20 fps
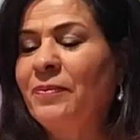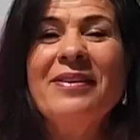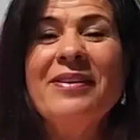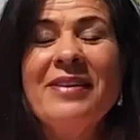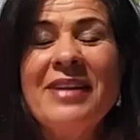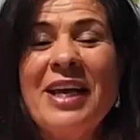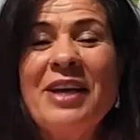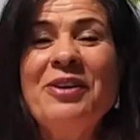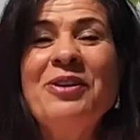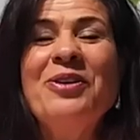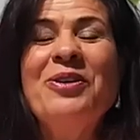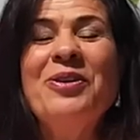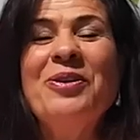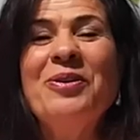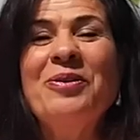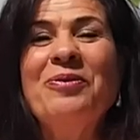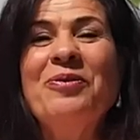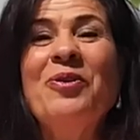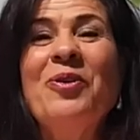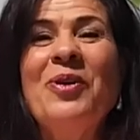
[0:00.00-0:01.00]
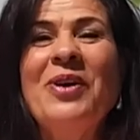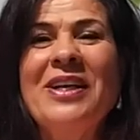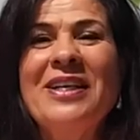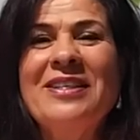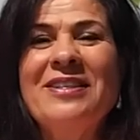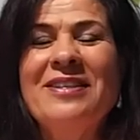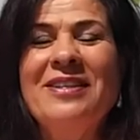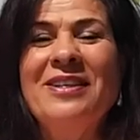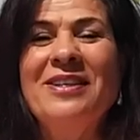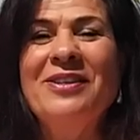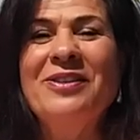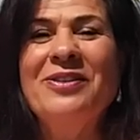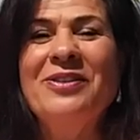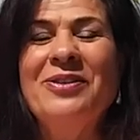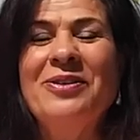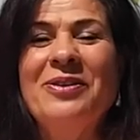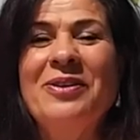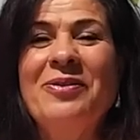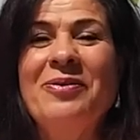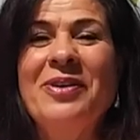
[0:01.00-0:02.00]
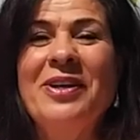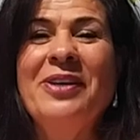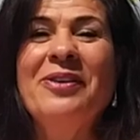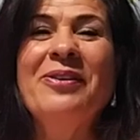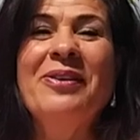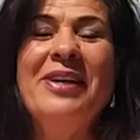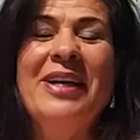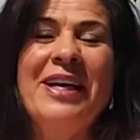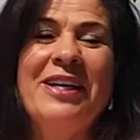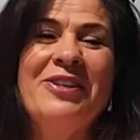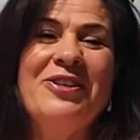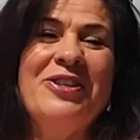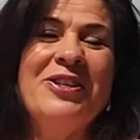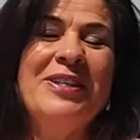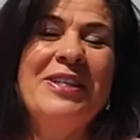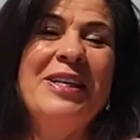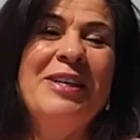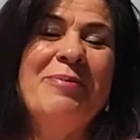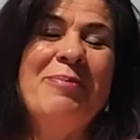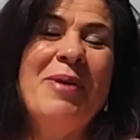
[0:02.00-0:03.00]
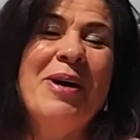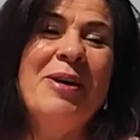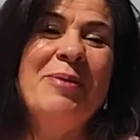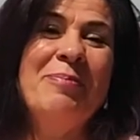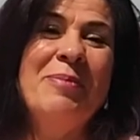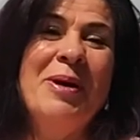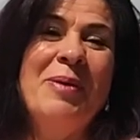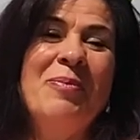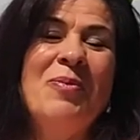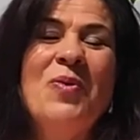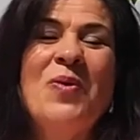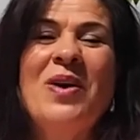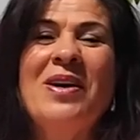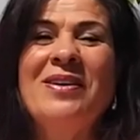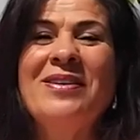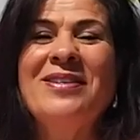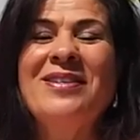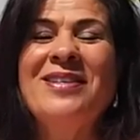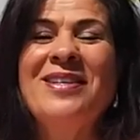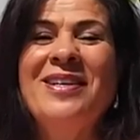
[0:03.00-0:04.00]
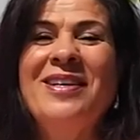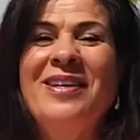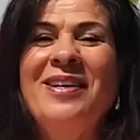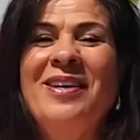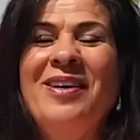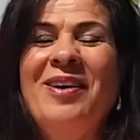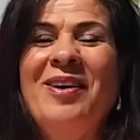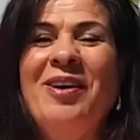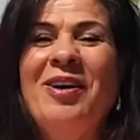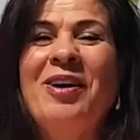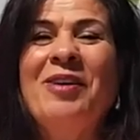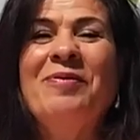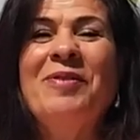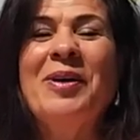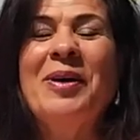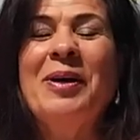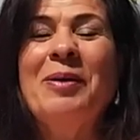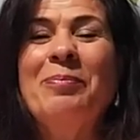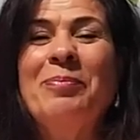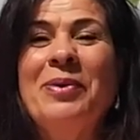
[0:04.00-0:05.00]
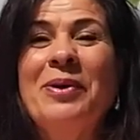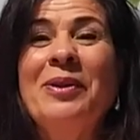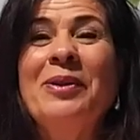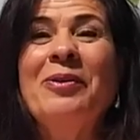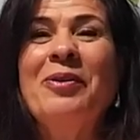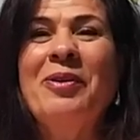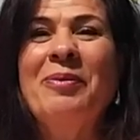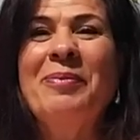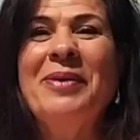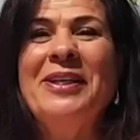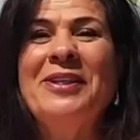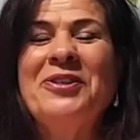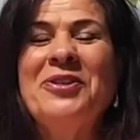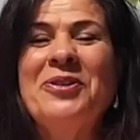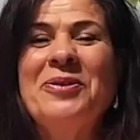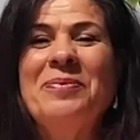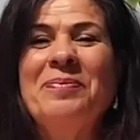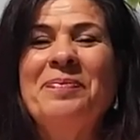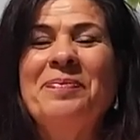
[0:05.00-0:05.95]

Thank you for listening to the recollection and my memoirs of a pilgrimage